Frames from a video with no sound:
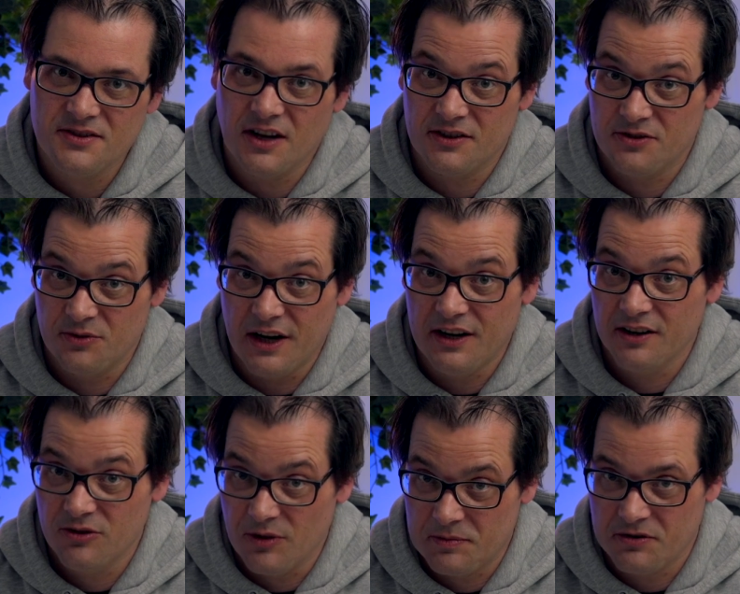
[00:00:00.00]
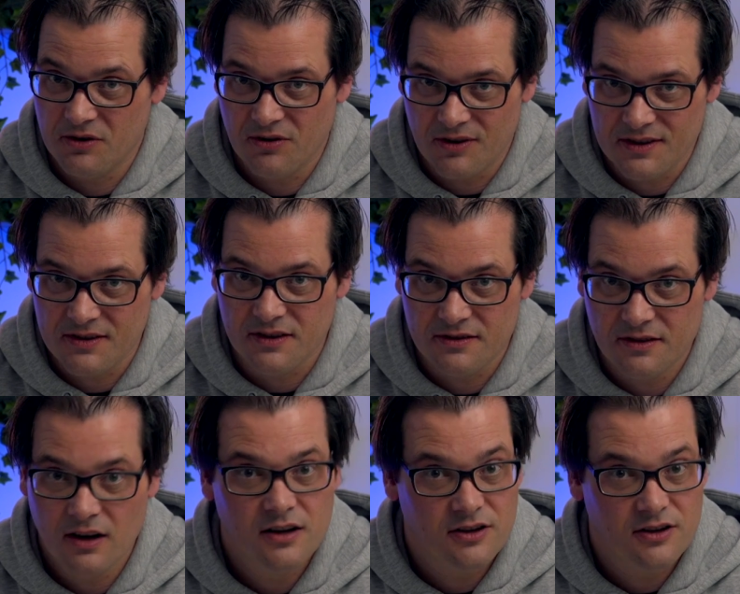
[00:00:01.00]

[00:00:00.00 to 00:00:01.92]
start trading cryptocurrencies.